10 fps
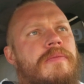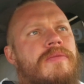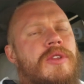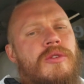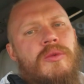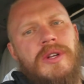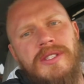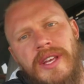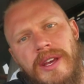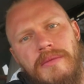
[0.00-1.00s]
they're the ones
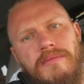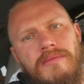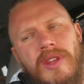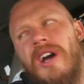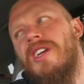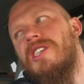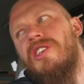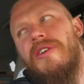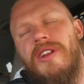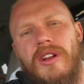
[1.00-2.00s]
that, I'll get
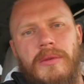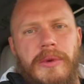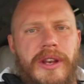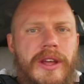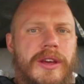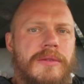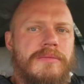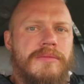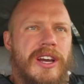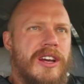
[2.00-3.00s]
started on Monday.
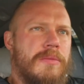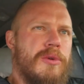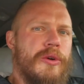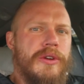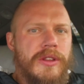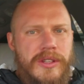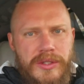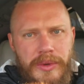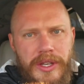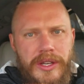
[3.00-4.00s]
I got a party this
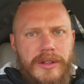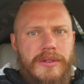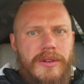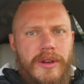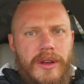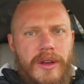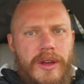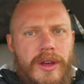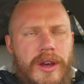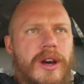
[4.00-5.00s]
weekend.
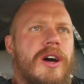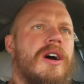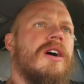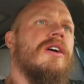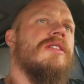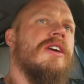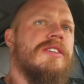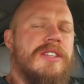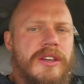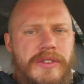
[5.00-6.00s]
Oh,
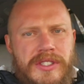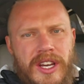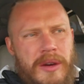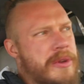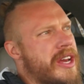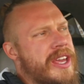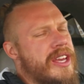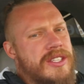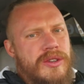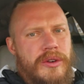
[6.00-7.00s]
Thanksgiving's coming. I can't
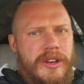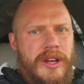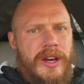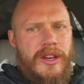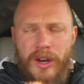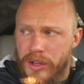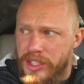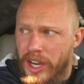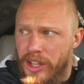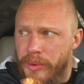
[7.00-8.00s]
start a diet. Oh, it's
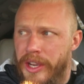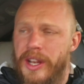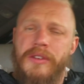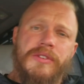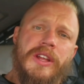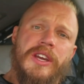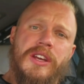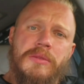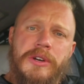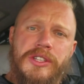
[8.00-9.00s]
Halloween. I feel like eating a
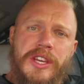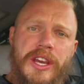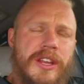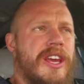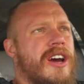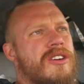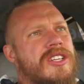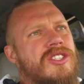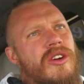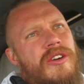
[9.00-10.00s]
bunch of candy. Yeah, I'll get
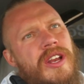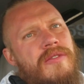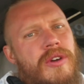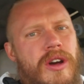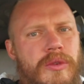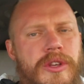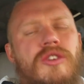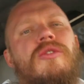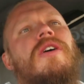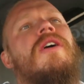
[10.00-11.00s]
started after Halloween. You know what?